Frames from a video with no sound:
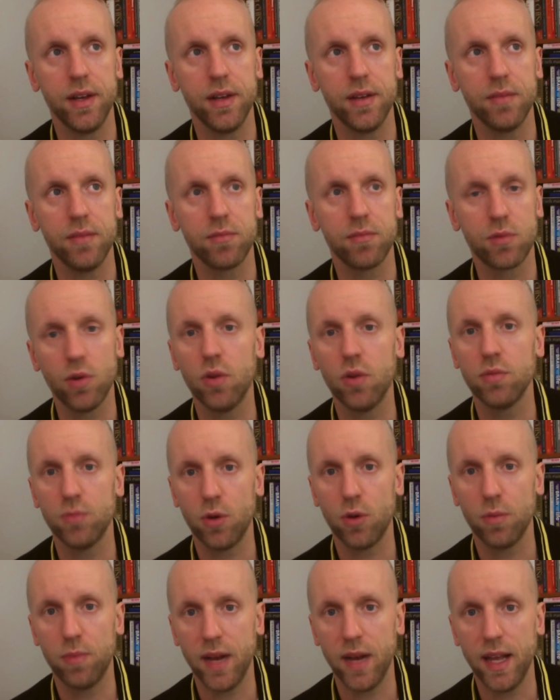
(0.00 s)
grown
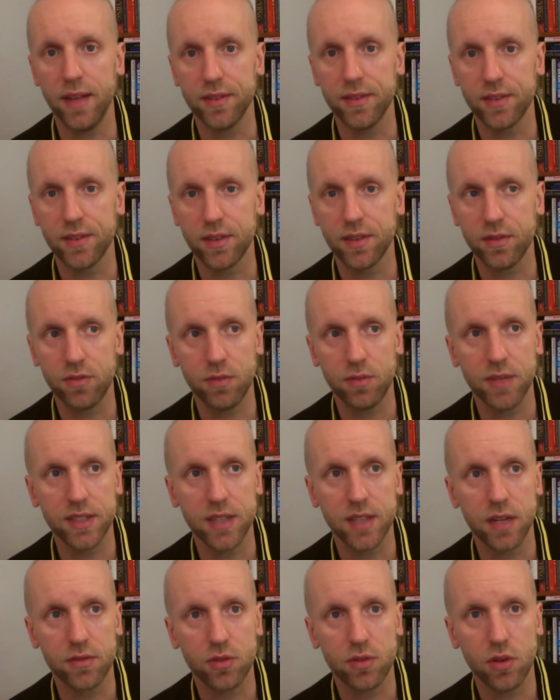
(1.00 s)
more plants for
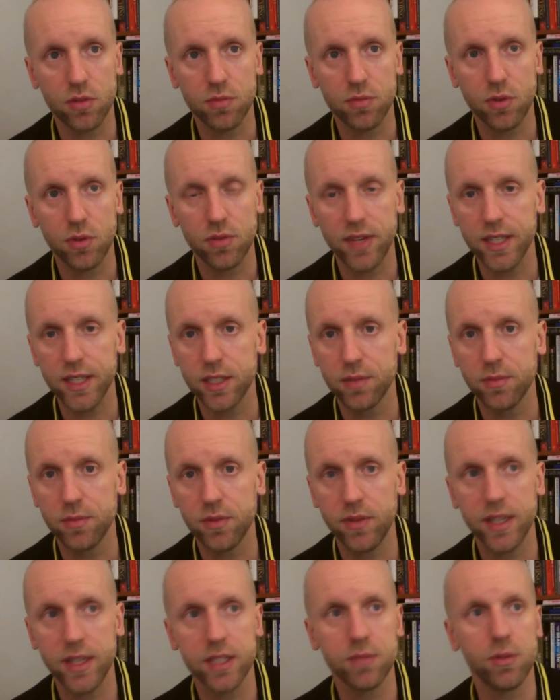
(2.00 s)
myself, grown more
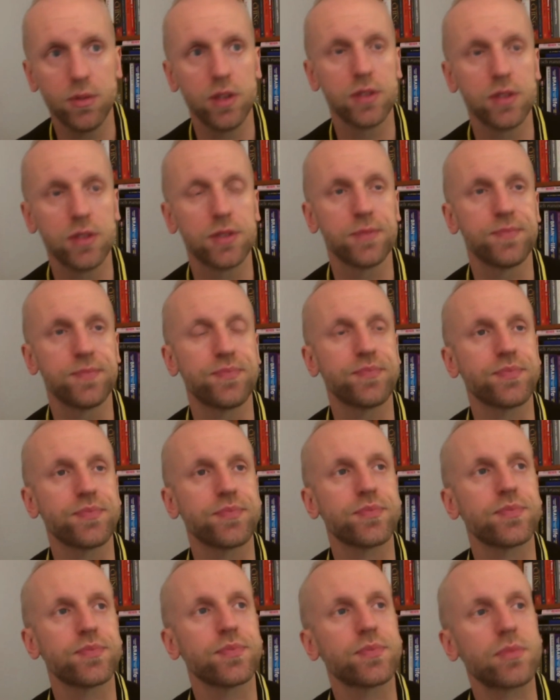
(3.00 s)
vegetables.
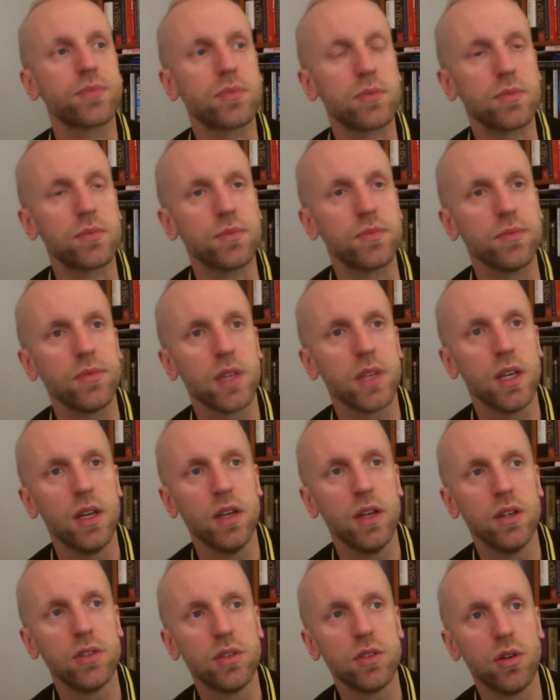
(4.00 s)

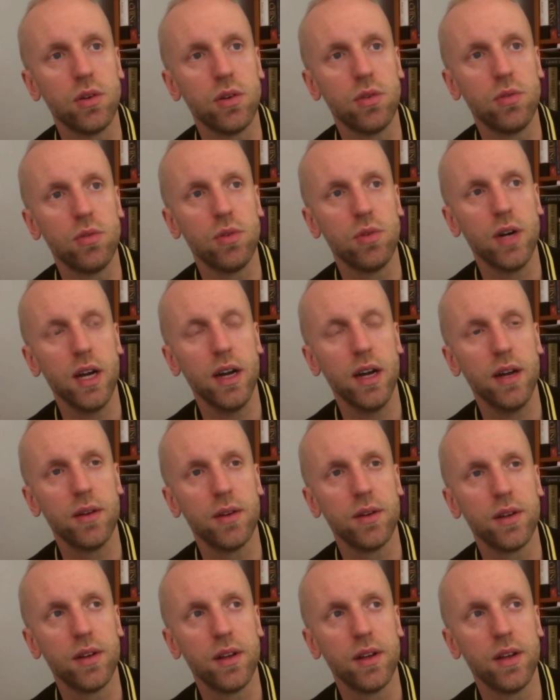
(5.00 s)
So
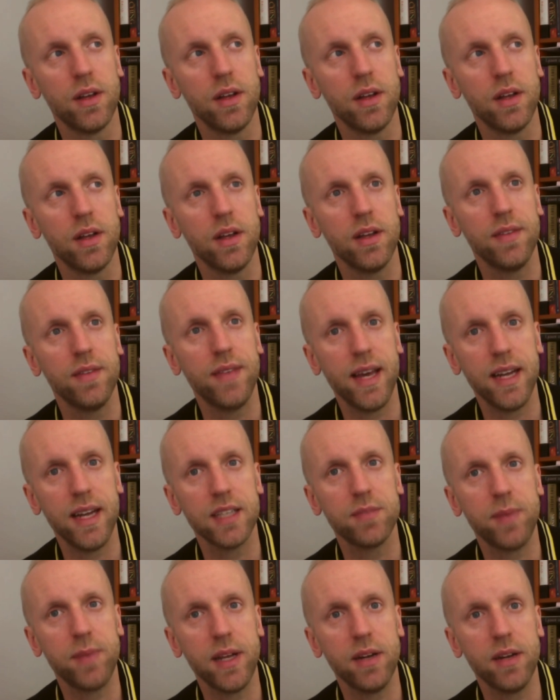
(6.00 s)
that
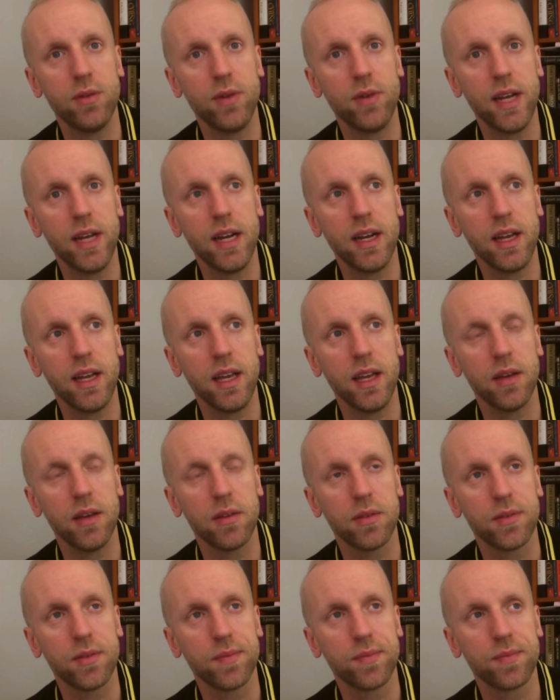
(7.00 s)
has been a really
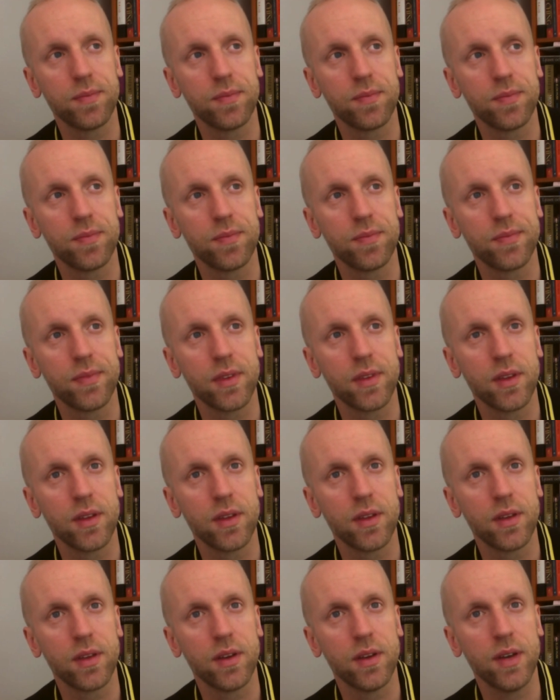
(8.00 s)

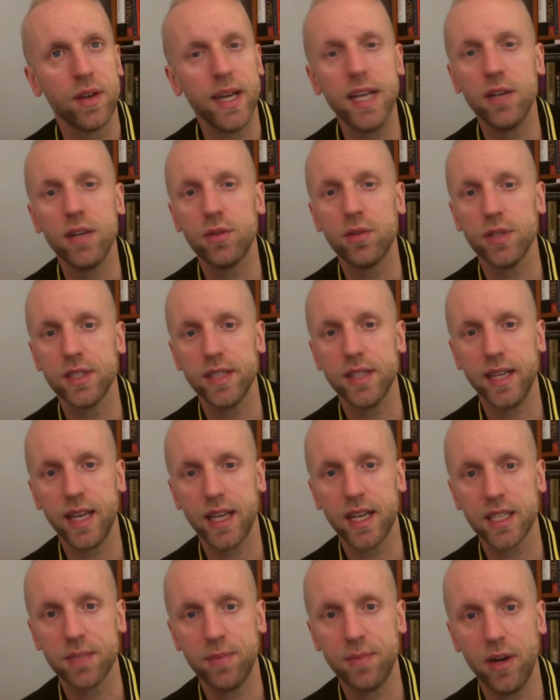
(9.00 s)
interesting
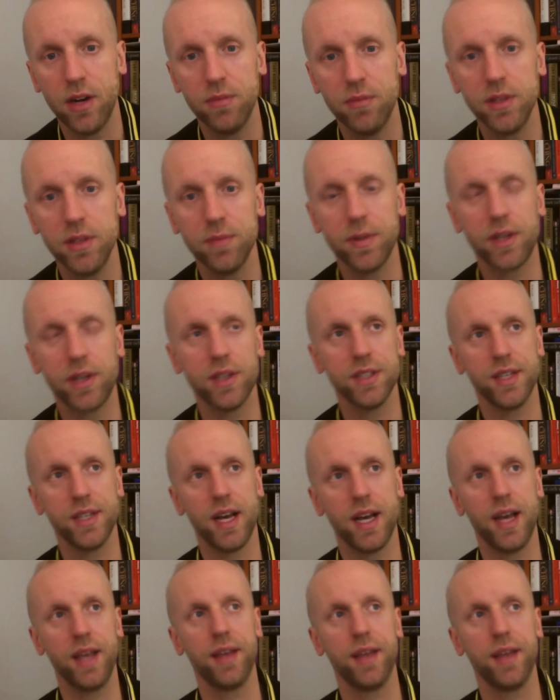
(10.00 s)
experiment, because I